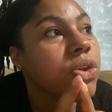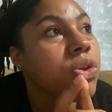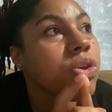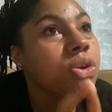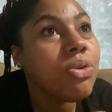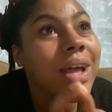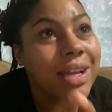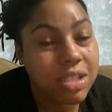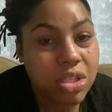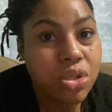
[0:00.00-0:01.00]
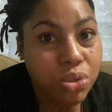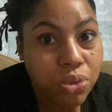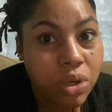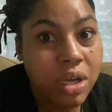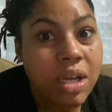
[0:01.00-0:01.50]
you like to do
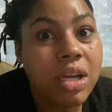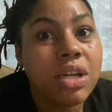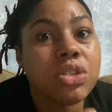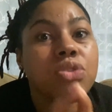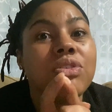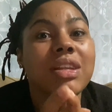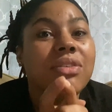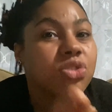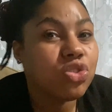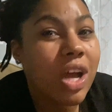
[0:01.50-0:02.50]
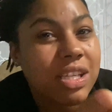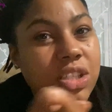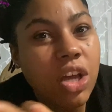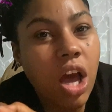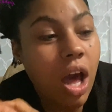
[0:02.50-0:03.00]
to relieve stress
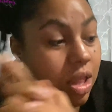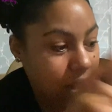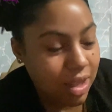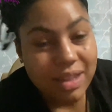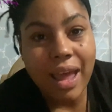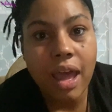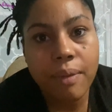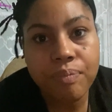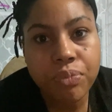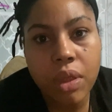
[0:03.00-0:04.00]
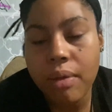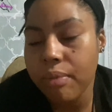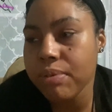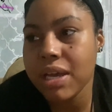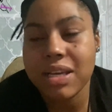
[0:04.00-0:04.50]
other than that,
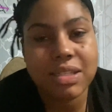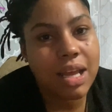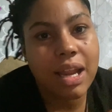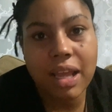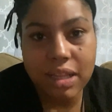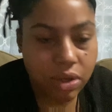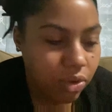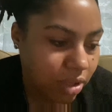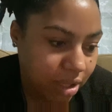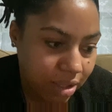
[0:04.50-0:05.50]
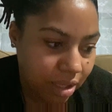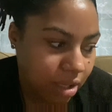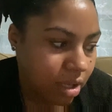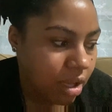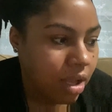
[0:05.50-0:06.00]
because that ain't the only thing.
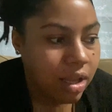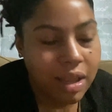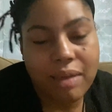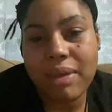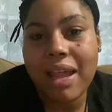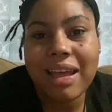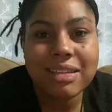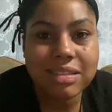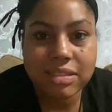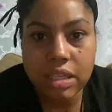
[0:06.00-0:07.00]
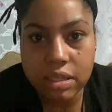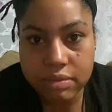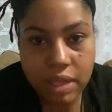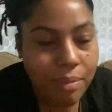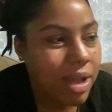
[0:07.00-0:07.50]
Like me, I like to sing.
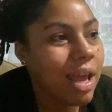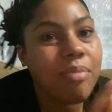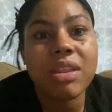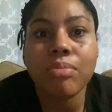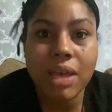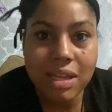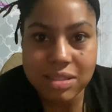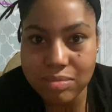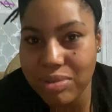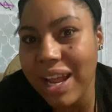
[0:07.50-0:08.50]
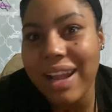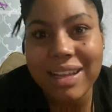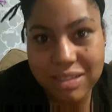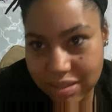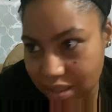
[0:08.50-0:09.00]
I might not be the best, but I like
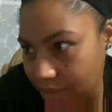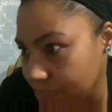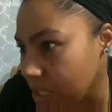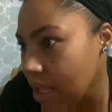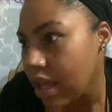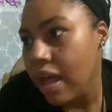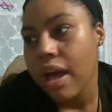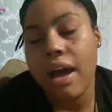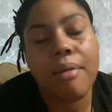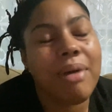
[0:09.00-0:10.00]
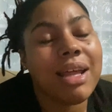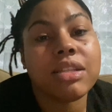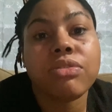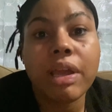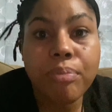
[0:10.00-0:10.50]
to sing. I like
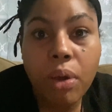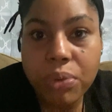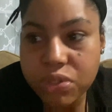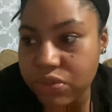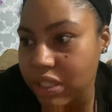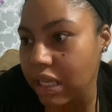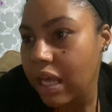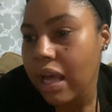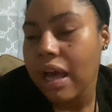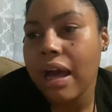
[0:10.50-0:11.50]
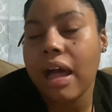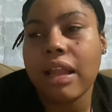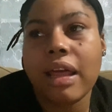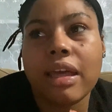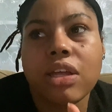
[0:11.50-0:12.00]
to write poetry. I
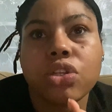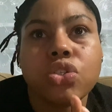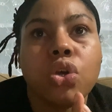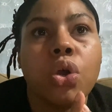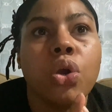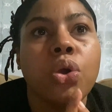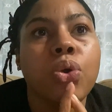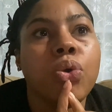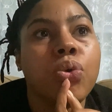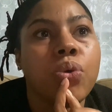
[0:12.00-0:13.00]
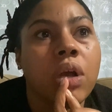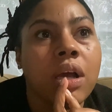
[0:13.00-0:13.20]
like to